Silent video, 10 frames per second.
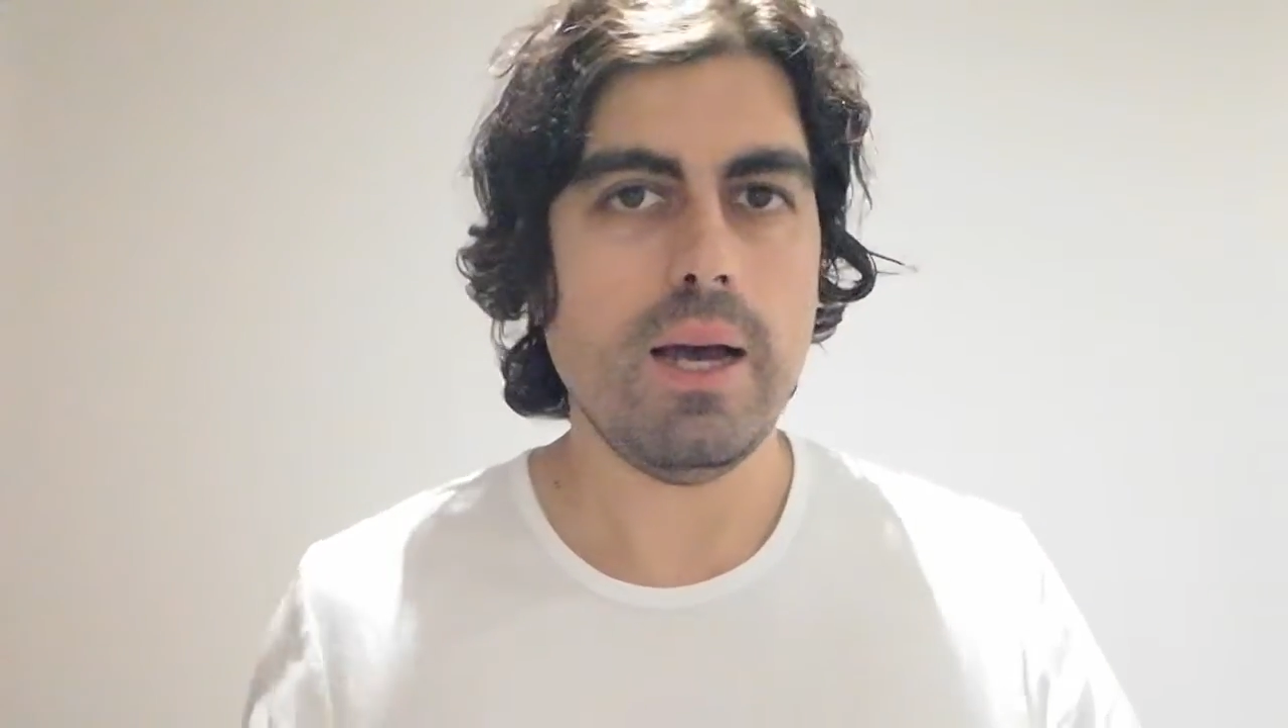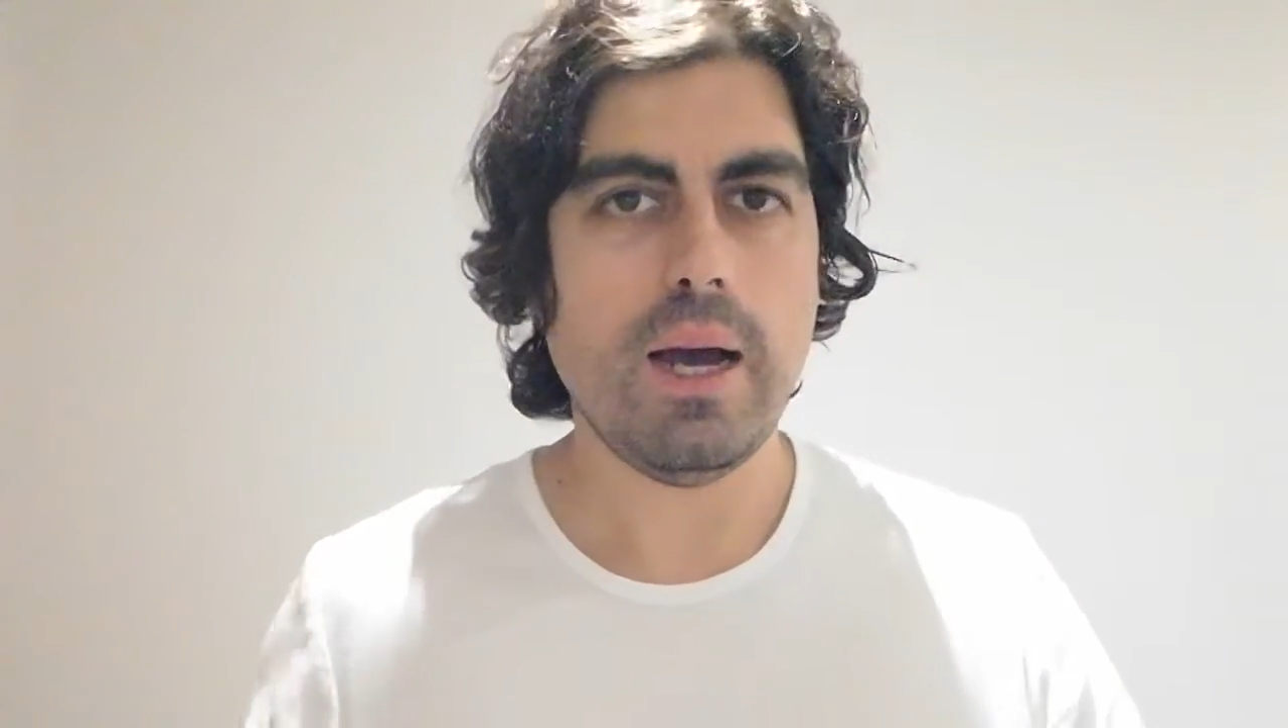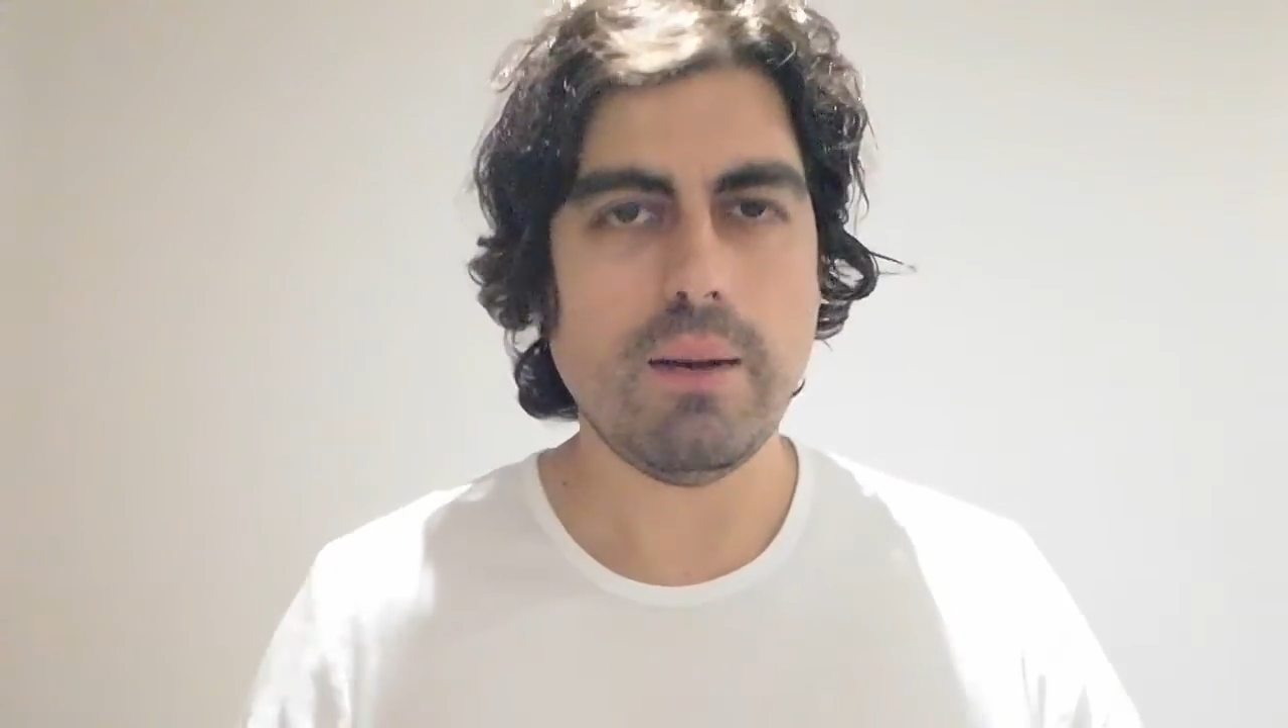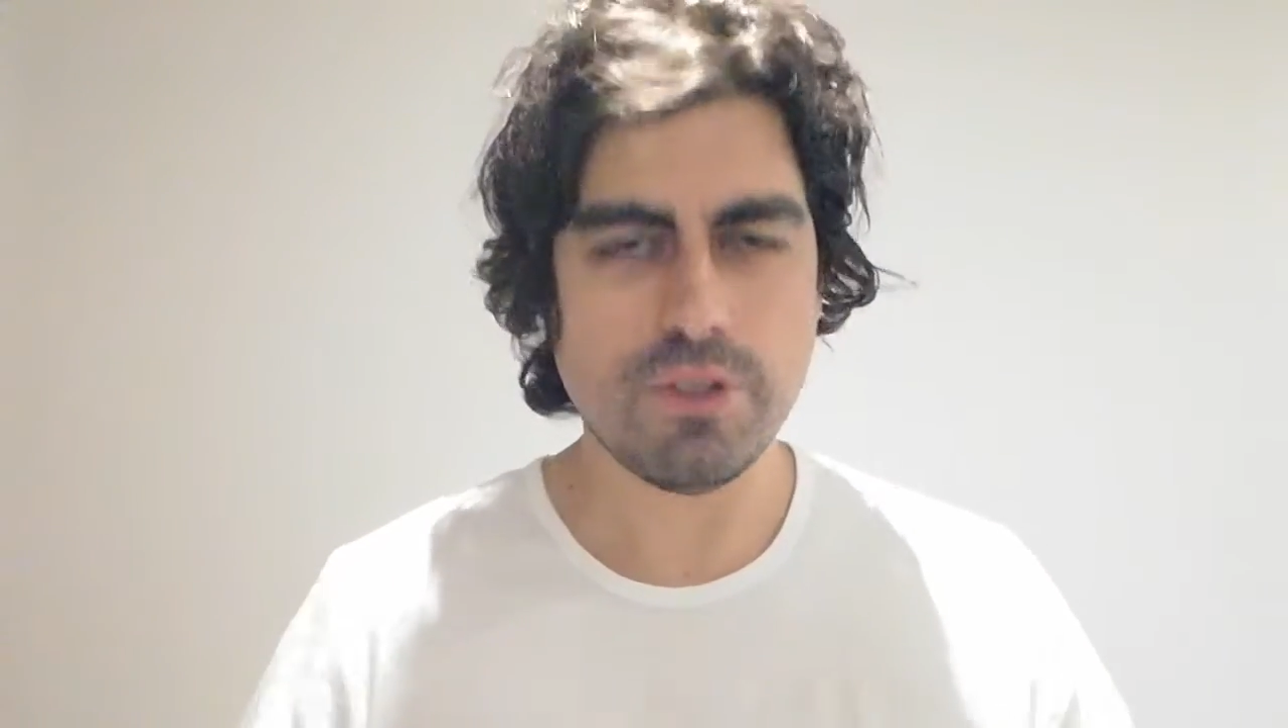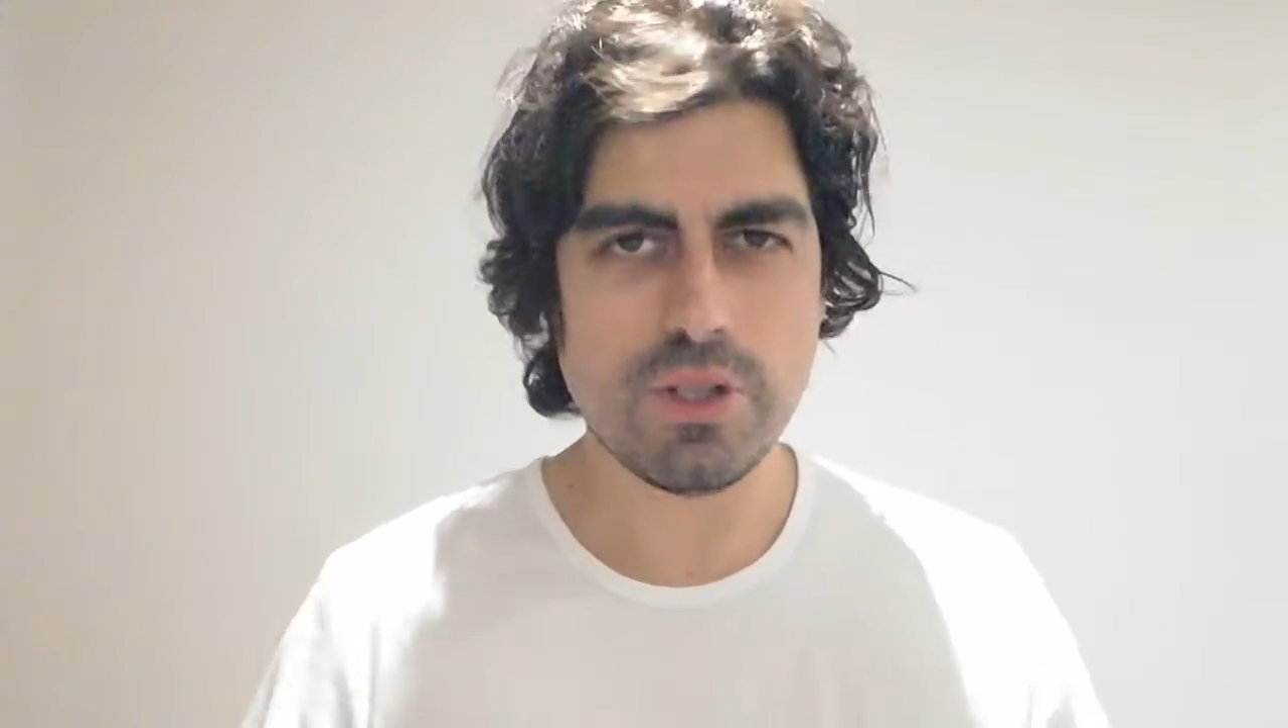
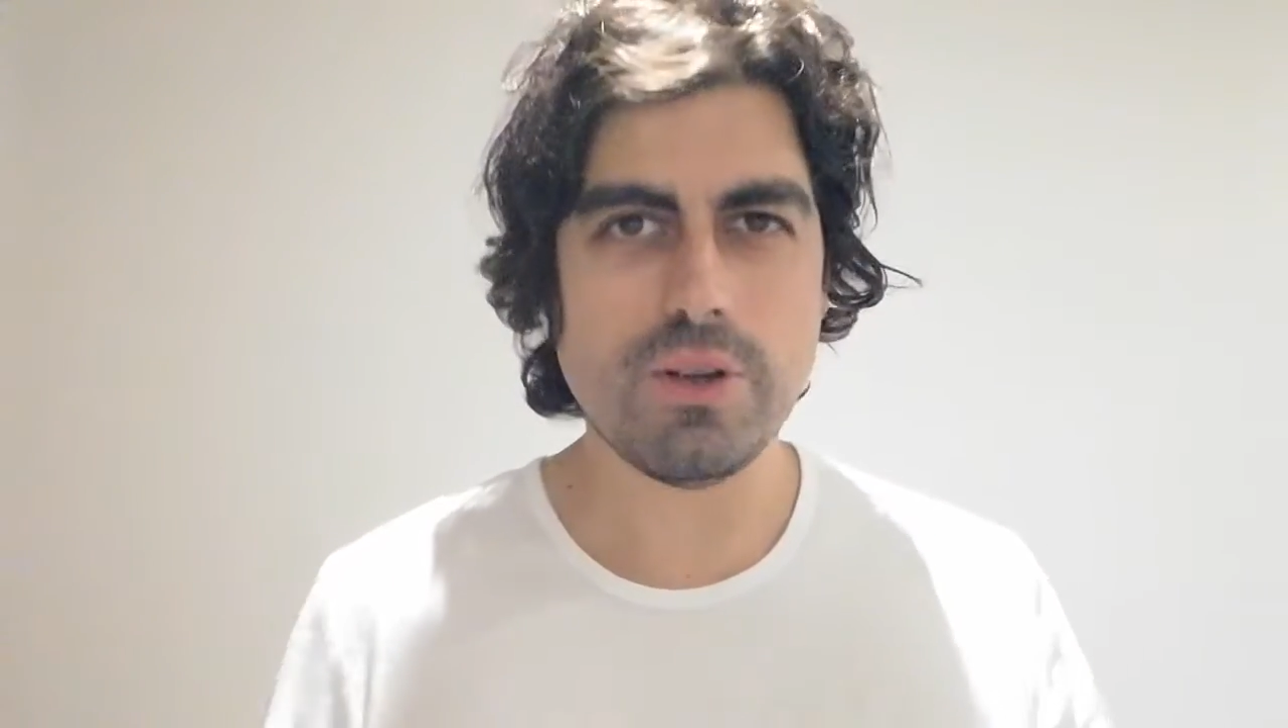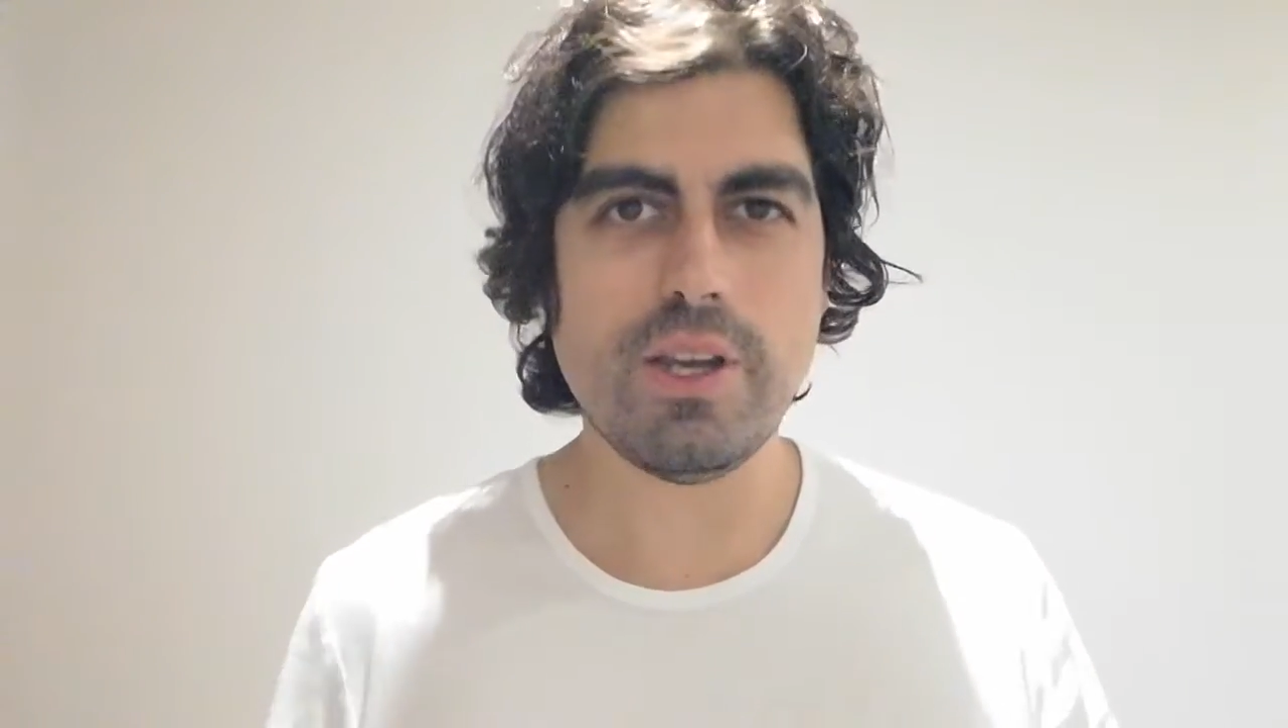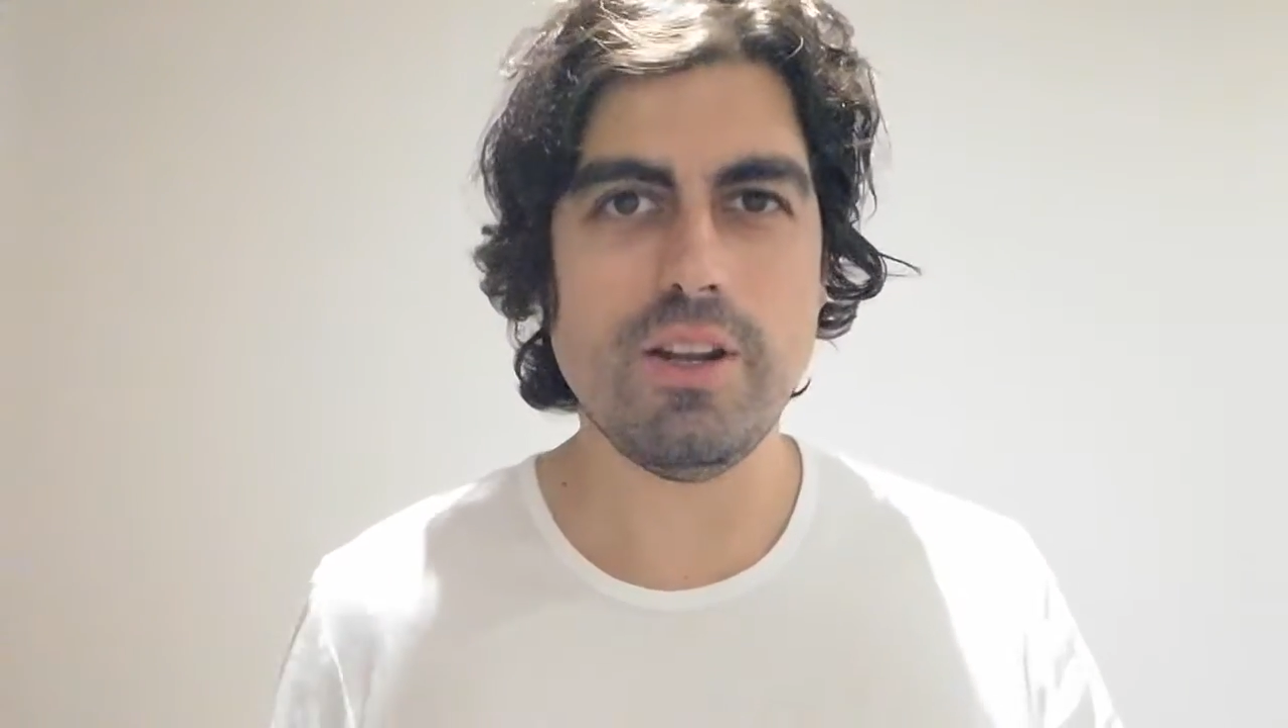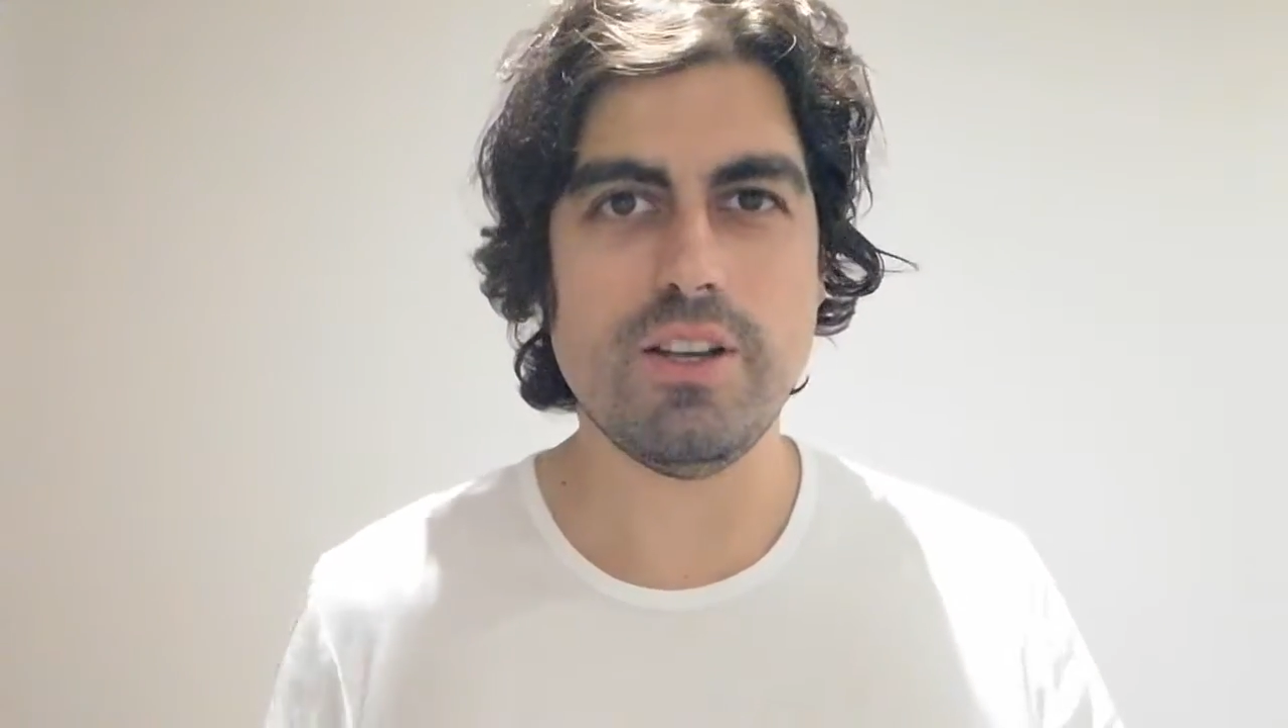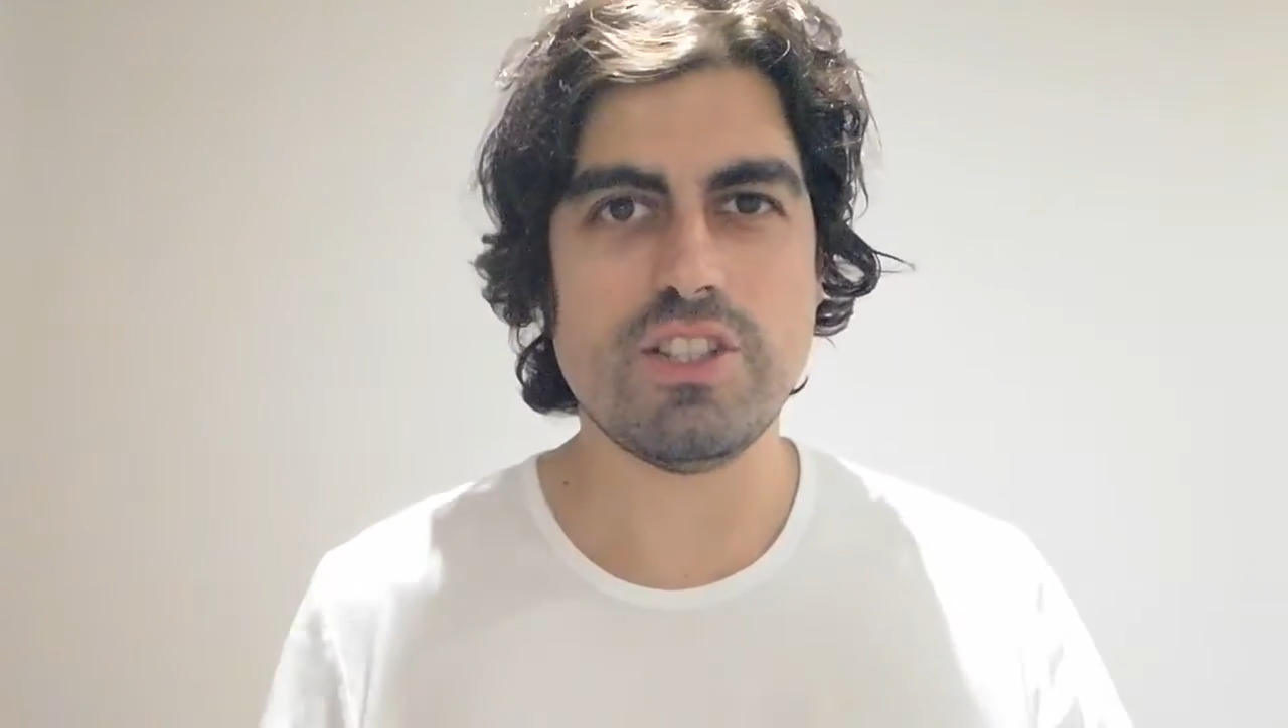I'm just looking at